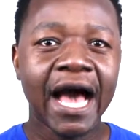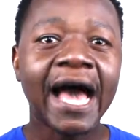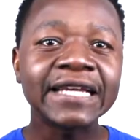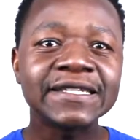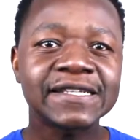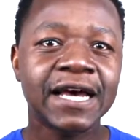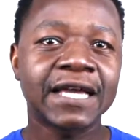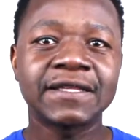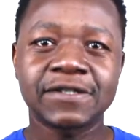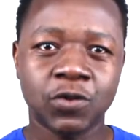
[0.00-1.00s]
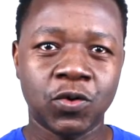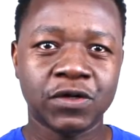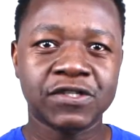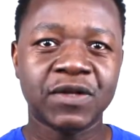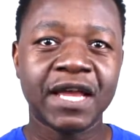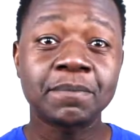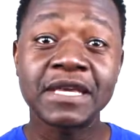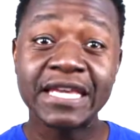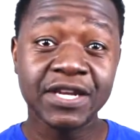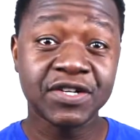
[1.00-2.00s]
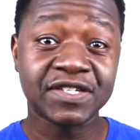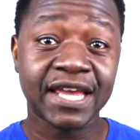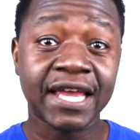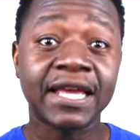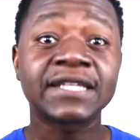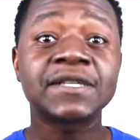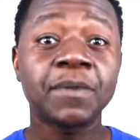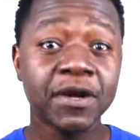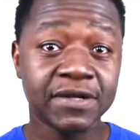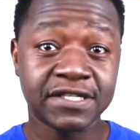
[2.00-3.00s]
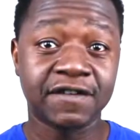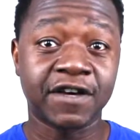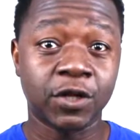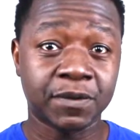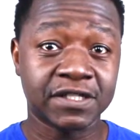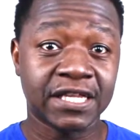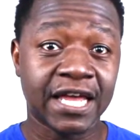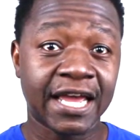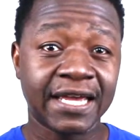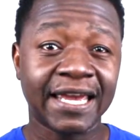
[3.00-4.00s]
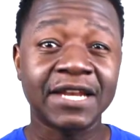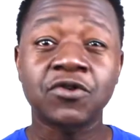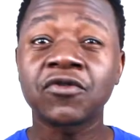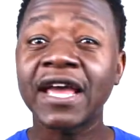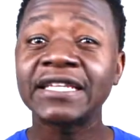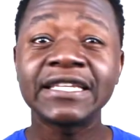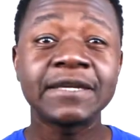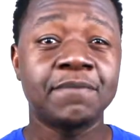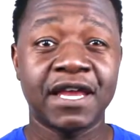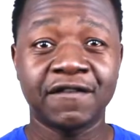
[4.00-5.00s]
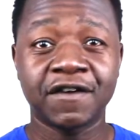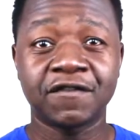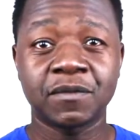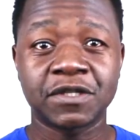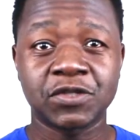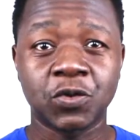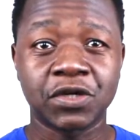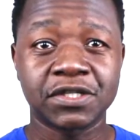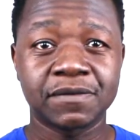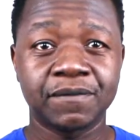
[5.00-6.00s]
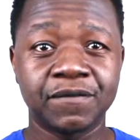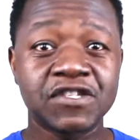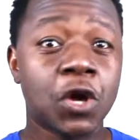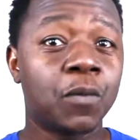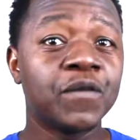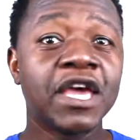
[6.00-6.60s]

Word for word: I designed this course so that beginners and experienced developers alike can greatly benefit from this course. So,